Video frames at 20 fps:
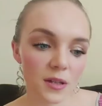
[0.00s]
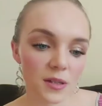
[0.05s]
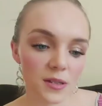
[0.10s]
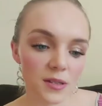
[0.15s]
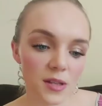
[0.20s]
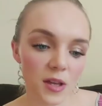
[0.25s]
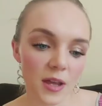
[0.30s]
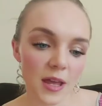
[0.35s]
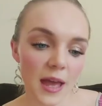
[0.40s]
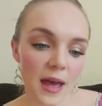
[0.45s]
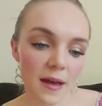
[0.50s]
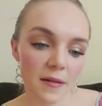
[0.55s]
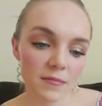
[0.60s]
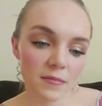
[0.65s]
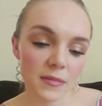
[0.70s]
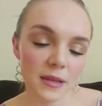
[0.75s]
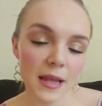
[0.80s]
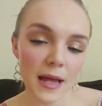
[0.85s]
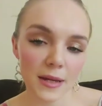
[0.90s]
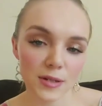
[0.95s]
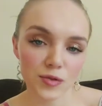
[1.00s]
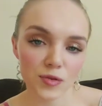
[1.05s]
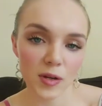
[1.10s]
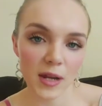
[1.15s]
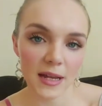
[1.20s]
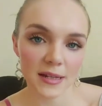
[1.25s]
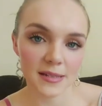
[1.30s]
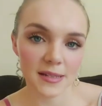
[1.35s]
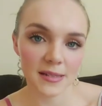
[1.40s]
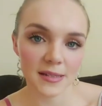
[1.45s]
So yeah, lateral
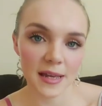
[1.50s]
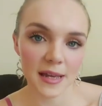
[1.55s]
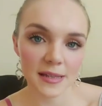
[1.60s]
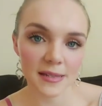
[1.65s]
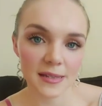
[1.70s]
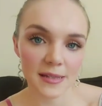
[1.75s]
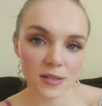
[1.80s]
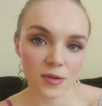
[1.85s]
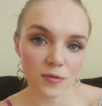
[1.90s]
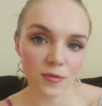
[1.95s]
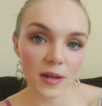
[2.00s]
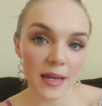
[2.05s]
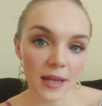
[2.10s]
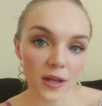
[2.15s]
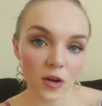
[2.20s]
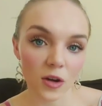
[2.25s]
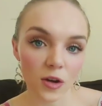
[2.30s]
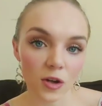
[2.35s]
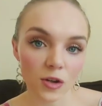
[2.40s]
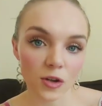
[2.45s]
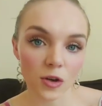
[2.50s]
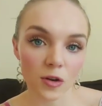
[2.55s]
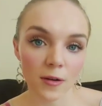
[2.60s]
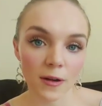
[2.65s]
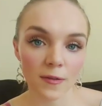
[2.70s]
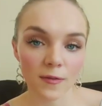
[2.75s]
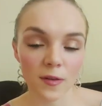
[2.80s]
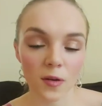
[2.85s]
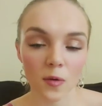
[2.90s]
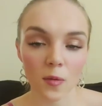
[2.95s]
exercises are really good, or
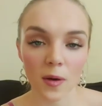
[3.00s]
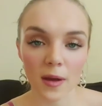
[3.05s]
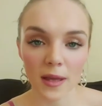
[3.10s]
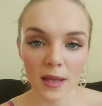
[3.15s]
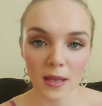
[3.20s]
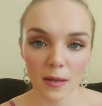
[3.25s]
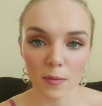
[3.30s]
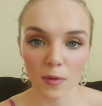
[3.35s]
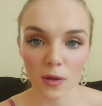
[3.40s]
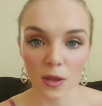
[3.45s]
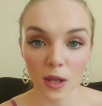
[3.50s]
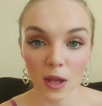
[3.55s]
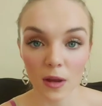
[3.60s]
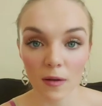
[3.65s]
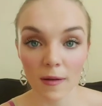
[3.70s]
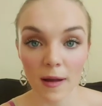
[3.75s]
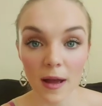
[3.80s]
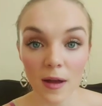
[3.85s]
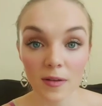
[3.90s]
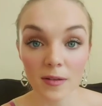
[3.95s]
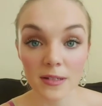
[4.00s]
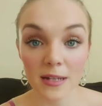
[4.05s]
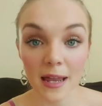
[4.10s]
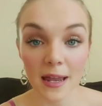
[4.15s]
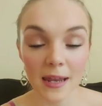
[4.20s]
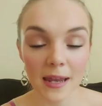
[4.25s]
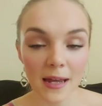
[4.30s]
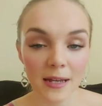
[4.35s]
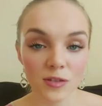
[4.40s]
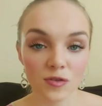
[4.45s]
if you're working them on the ground, like
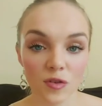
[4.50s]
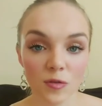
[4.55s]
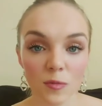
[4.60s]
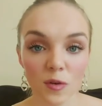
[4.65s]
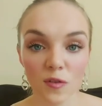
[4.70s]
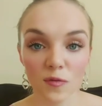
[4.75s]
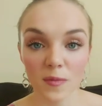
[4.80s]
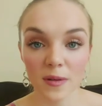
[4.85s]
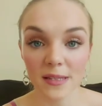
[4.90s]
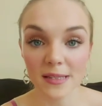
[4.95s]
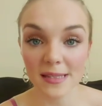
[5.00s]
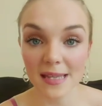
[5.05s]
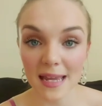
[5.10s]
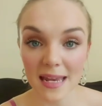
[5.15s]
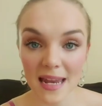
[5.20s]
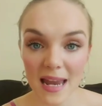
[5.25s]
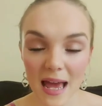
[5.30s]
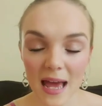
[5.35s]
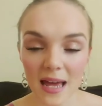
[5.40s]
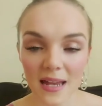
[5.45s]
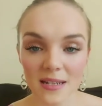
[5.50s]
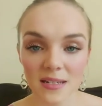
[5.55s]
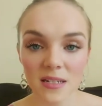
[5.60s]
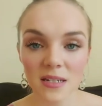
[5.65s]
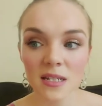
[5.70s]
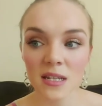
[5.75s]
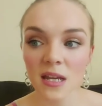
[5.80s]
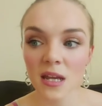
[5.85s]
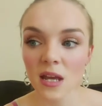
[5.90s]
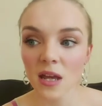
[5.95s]
lateral movements in
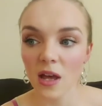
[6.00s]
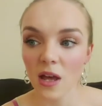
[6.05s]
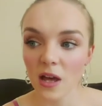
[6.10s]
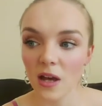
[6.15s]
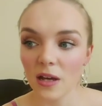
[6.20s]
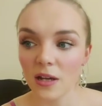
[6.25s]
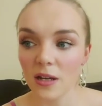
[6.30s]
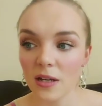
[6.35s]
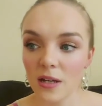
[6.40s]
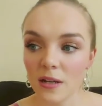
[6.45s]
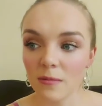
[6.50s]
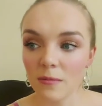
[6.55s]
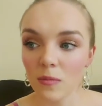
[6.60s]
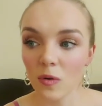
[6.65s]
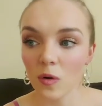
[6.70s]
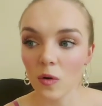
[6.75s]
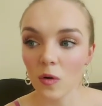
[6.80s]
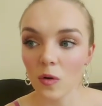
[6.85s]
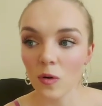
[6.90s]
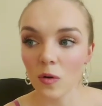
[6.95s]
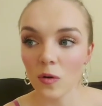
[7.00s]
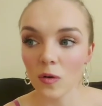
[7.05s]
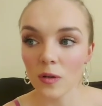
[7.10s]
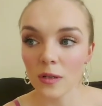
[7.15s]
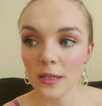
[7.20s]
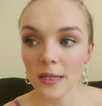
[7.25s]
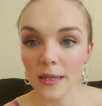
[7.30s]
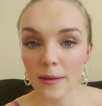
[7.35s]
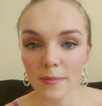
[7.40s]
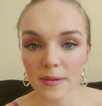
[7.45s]
hand, or
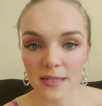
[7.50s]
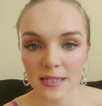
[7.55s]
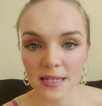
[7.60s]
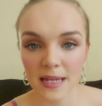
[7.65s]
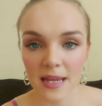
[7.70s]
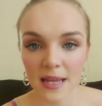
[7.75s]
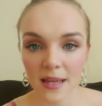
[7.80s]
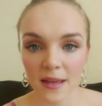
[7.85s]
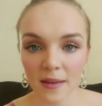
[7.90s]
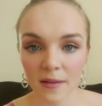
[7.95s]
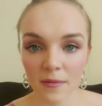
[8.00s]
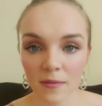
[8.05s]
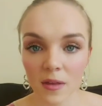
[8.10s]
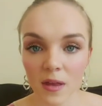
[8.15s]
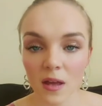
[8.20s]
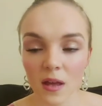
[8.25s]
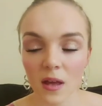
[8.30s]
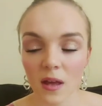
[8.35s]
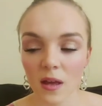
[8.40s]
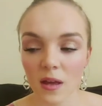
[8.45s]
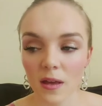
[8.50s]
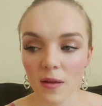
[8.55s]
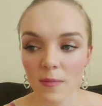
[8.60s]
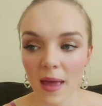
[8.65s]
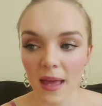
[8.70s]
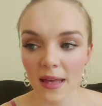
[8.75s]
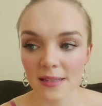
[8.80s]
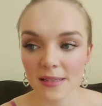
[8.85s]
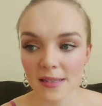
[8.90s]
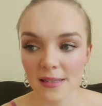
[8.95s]
liberty
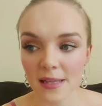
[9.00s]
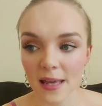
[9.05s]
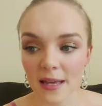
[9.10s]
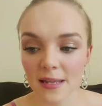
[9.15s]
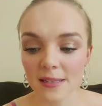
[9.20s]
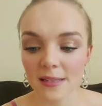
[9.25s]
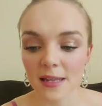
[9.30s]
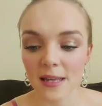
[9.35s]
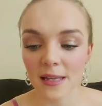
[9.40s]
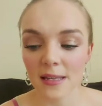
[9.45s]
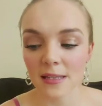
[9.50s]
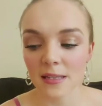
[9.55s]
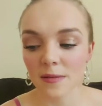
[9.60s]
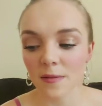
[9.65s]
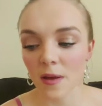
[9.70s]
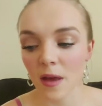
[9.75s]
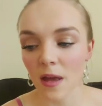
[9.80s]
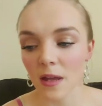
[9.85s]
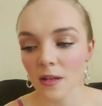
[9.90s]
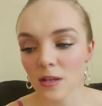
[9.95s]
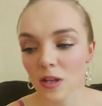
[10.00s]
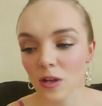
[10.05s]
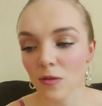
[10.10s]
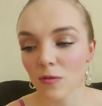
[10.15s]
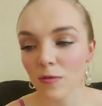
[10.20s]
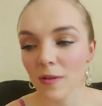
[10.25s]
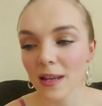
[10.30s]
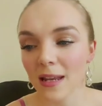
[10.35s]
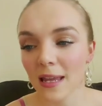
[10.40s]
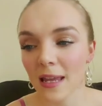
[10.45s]
exercises. And you
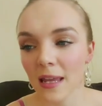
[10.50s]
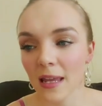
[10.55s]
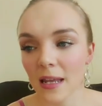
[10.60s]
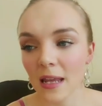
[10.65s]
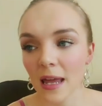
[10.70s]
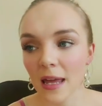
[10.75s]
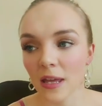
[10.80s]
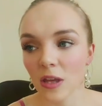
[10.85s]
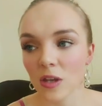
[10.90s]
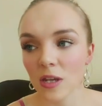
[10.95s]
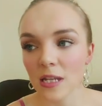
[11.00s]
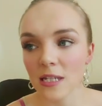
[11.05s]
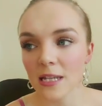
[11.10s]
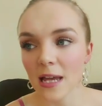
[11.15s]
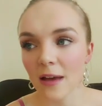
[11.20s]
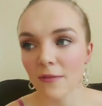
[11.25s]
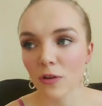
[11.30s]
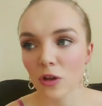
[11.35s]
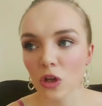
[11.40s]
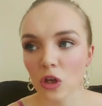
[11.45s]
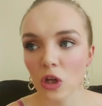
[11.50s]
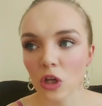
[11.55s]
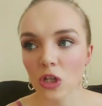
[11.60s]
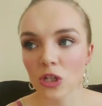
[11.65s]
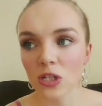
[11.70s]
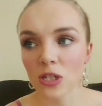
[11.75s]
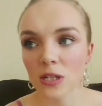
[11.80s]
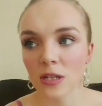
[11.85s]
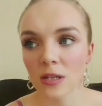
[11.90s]
really you need to have a good